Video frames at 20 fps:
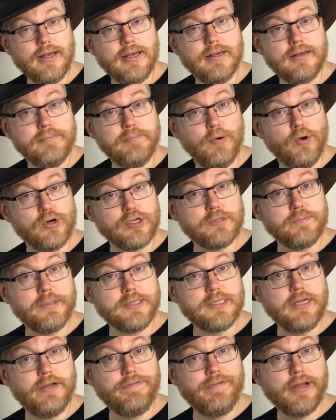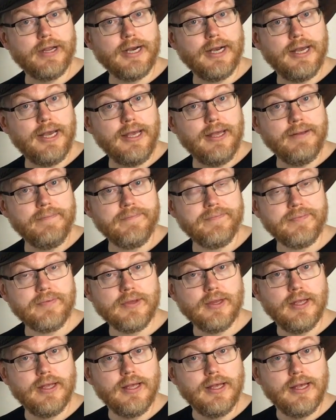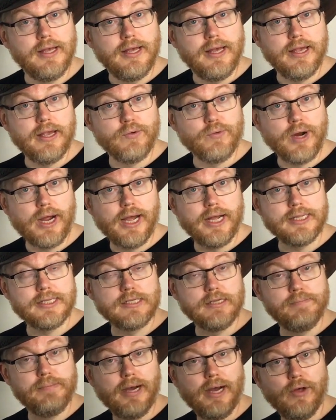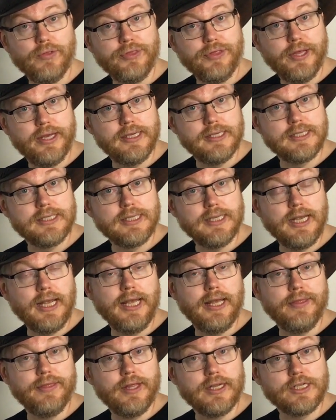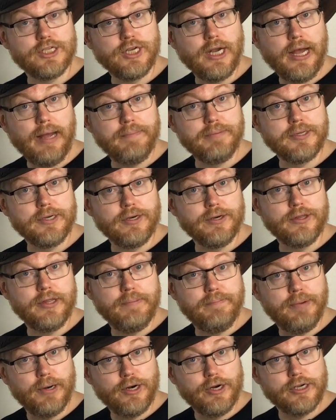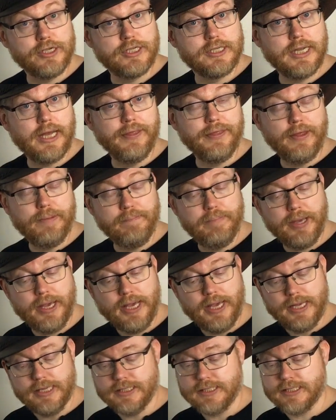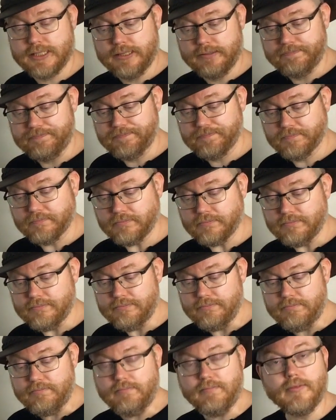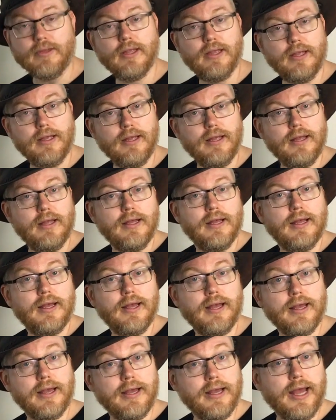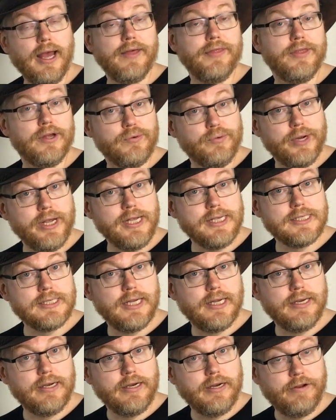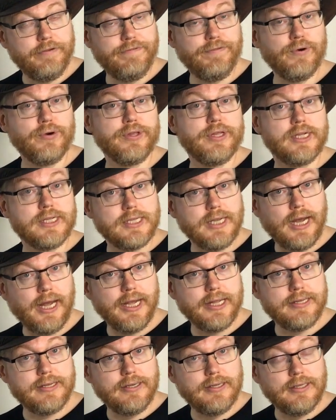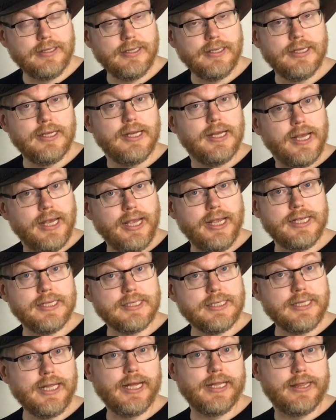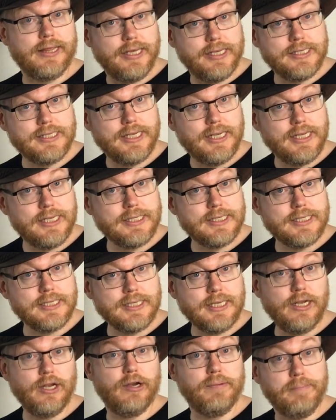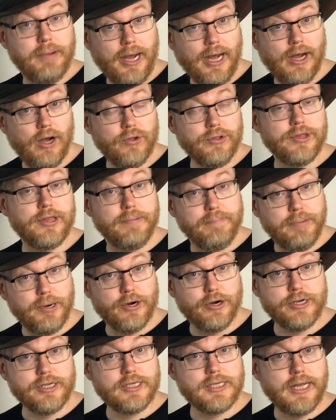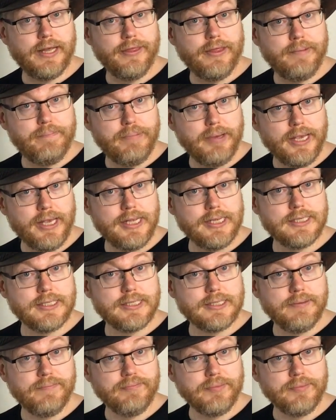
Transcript: More specifically, he writes about this in the chapter The Birds and the Bees. And the reason for the title is that this is about the birds and the bees.